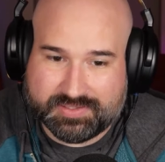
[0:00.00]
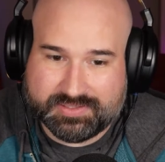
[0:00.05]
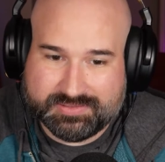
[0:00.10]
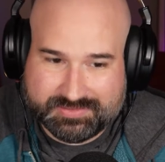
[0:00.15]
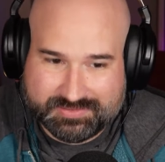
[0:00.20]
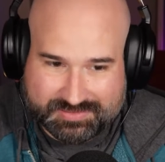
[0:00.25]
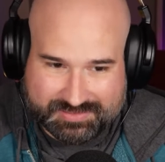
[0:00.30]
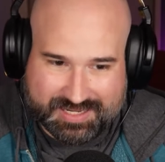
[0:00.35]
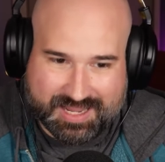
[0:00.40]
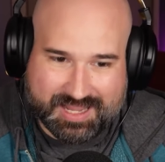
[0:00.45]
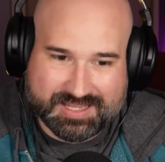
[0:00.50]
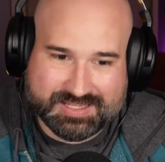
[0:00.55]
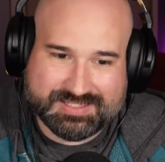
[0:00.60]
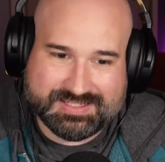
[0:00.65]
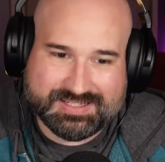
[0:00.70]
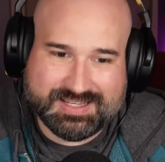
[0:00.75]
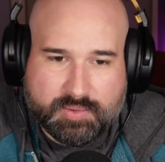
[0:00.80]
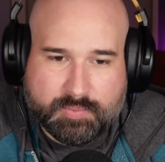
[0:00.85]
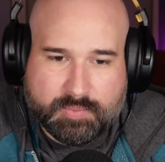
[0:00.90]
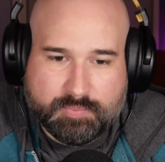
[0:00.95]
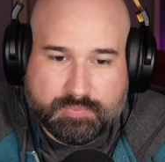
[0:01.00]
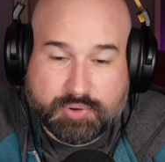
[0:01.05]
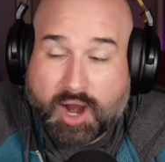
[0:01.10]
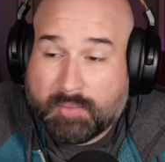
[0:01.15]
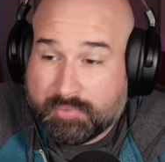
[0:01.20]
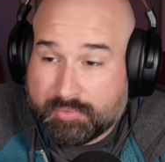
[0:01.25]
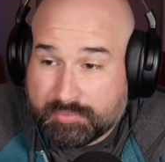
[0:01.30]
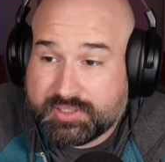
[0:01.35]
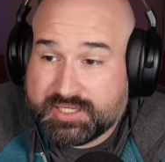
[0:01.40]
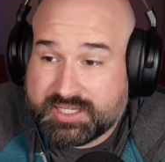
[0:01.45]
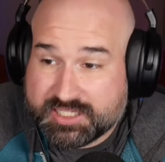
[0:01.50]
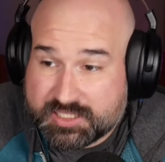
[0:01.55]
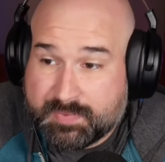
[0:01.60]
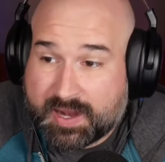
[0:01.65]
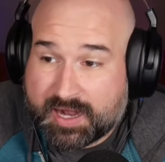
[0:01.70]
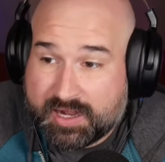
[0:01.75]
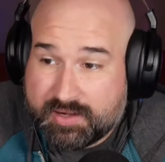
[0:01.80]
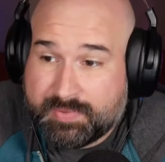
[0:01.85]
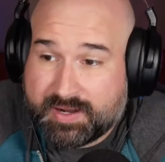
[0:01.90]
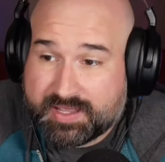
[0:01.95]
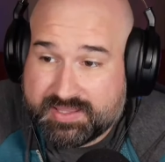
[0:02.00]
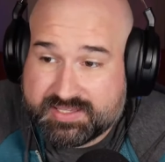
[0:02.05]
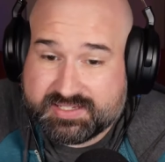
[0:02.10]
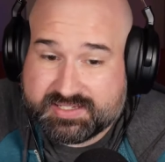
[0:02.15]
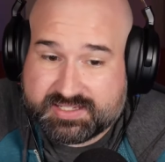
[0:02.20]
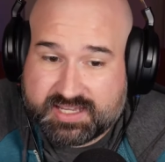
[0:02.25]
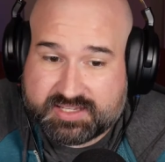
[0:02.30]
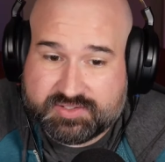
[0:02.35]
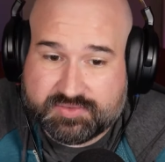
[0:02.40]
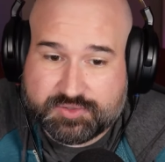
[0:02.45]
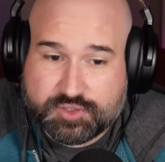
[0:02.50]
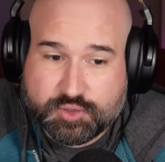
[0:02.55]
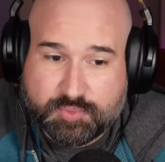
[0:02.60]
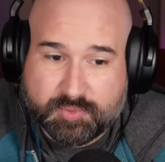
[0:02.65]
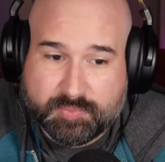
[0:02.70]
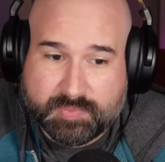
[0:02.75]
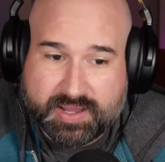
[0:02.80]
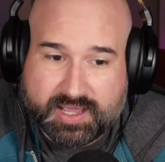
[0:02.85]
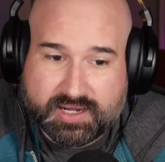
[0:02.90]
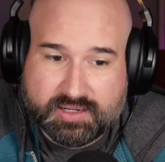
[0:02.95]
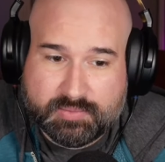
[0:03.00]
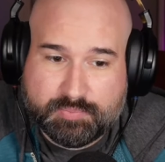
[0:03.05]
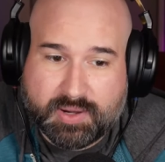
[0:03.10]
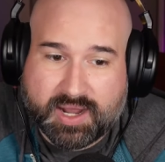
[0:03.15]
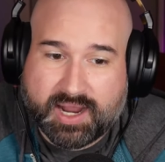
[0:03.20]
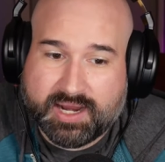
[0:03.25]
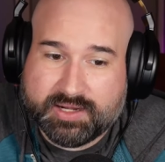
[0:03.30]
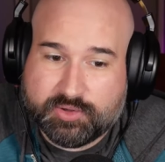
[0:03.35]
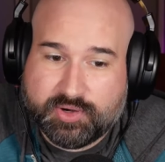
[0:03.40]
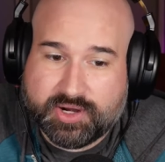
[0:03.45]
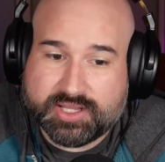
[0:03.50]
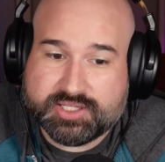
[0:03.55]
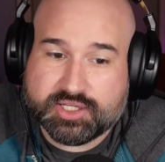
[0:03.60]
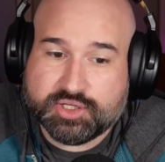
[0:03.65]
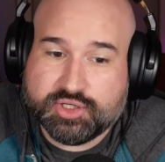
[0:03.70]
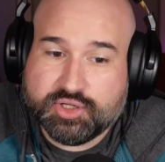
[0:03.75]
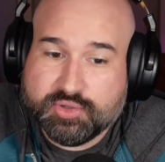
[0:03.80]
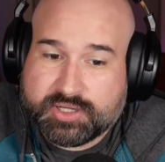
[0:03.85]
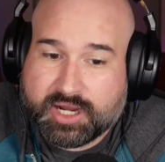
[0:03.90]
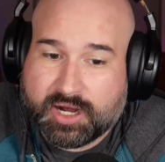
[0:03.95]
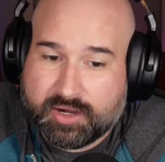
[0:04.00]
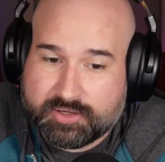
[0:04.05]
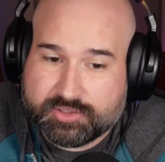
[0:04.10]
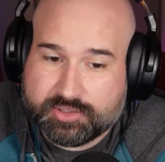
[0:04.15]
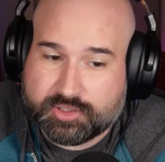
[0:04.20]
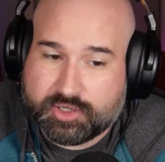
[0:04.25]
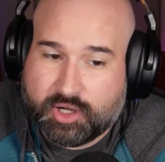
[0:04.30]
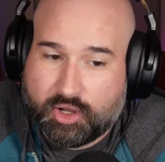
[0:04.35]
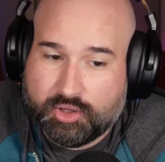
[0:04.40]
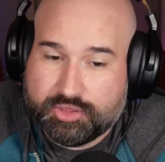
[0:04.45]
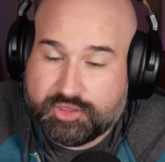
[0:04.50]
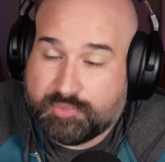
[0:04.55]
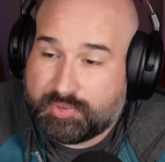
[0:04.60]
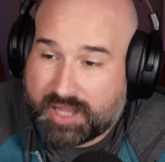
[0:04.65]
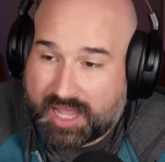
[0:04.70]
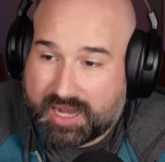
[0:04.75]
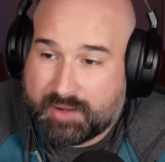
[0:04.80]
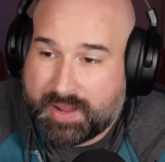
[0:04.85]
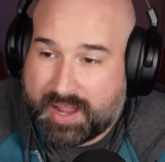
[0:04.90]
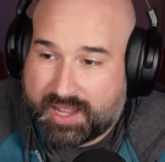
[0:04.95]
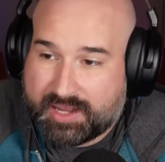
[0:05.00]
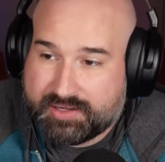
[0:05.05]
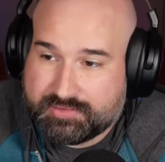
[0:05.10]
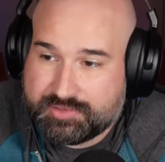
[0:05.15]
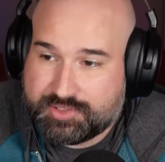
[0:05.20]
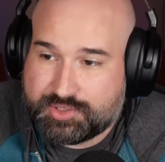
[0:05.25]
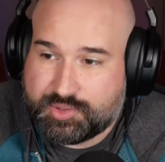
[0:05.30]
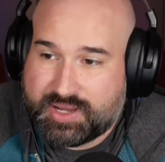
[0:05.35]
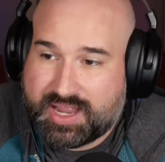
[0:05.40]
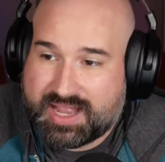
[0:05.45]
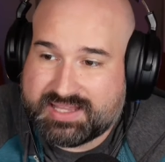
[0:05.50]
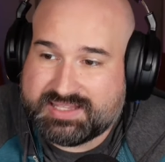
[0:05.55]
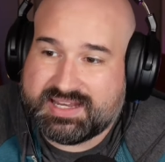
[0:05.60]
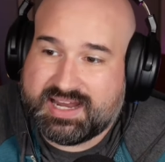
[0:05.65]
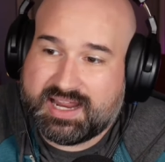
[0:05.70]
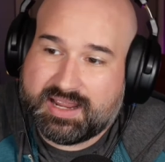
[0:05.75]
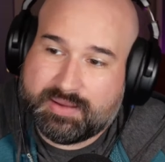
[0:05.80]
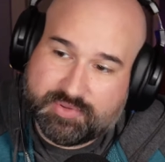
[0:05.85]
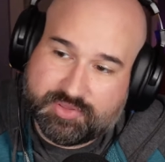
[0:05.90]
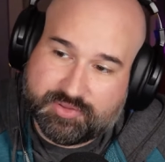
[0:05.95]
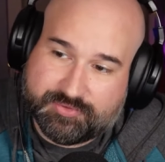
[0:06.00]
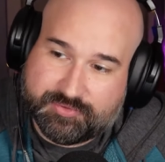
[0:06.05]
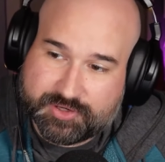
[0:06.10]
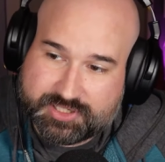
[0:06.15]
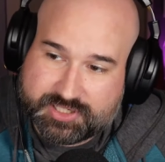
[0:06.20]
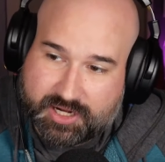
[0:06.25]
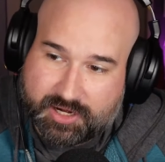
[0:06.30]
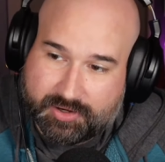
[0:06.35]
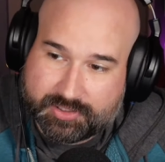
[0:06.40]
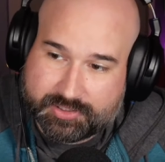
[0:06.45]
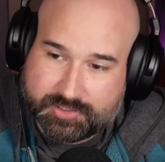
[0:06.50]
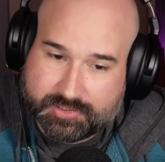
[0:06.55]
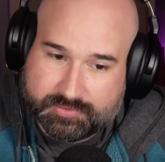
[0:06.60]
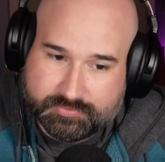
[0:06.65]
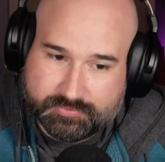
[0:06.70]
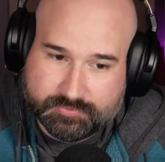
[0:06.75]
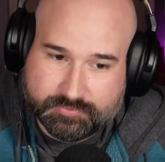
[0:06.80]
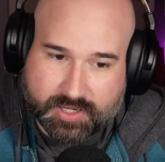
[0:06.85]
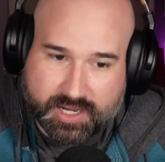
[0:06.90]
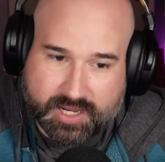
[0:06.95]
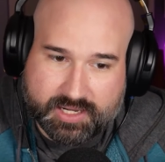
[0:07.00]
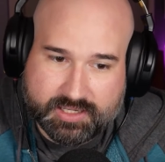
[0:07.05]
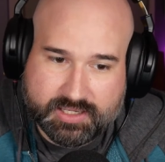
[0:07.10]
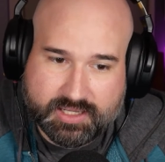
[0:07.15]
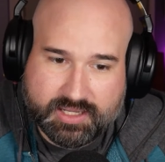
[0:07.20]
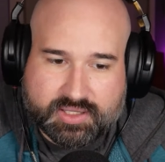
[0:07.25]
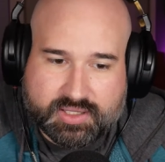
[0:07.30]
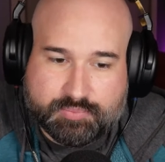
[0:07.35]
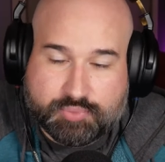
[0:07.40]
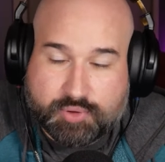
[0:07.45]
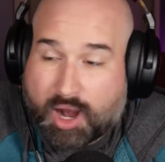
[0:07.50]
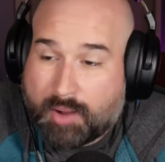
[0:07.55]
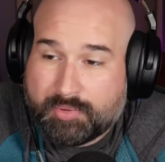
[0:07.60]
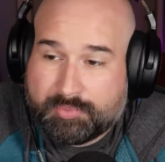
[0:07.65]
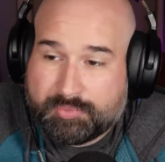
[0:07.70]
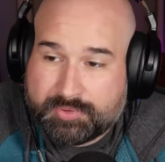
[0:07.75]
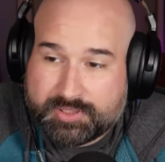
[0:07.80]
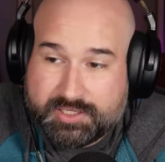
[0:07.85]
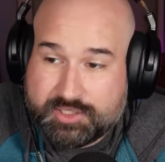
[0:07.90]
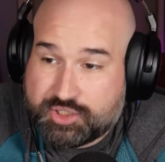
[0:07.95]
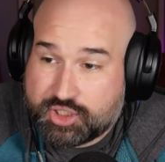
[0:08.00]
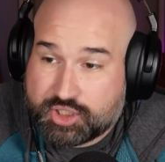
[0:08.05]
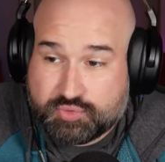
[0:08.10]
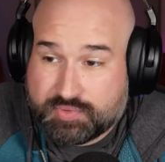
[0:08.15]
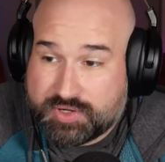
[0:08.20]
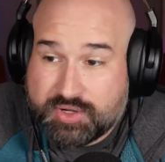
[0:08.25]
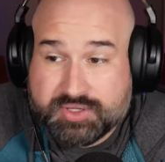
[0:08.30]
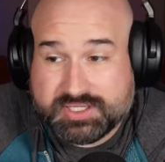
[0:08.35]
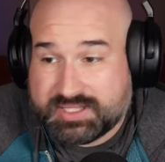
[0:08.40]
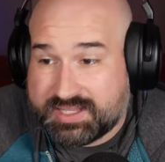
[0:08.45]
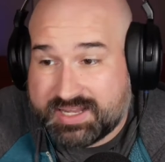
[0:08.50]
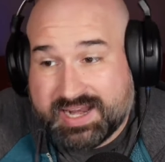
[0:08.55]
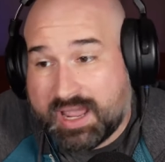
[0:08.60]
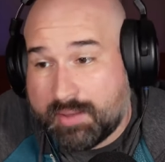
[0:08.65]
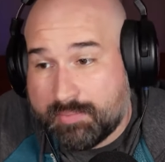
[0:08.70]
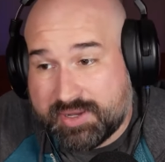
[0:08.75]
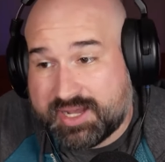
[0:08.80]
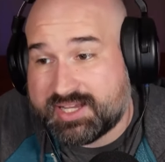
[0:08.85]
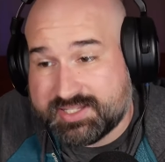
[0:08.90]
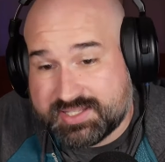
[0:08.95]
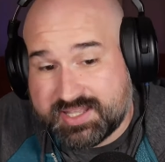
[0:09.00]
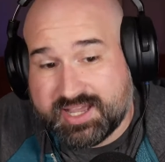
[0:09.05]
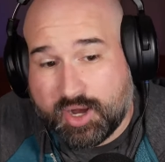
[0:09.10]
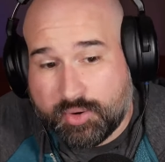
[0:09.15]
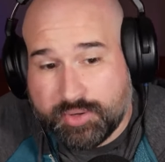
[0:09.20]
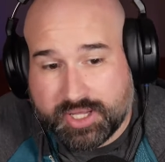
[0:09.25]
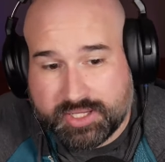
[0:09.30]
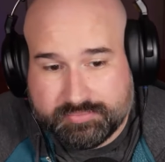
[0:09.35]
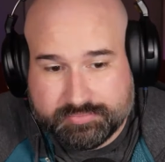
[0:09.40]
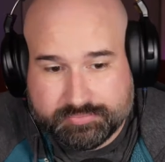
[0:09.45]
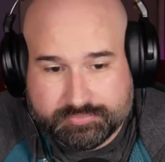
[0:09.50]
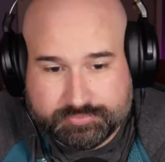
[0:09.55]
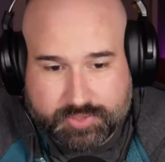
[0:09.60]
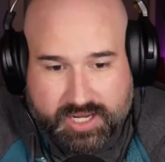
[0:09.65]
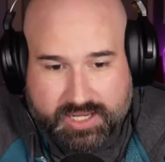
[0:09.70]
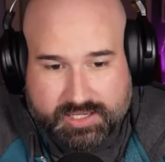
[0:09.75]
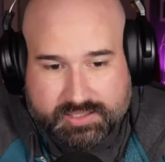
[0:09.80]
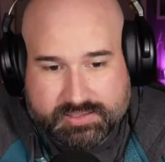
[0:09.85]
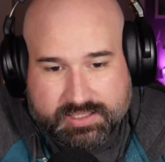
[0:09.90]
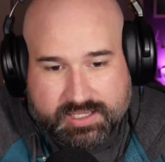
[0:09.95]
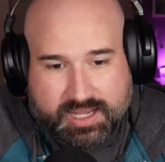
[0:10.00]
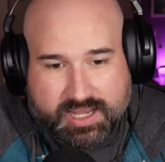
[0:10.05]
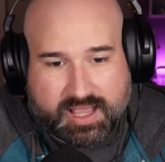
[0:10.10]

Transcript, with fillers: Mm-hmm. Yes. Probably inspired by the success of Superman, Pine creates a new character called the Black Bat. So he has the name of the first character, right? Probably just reusing the name because they own it, right?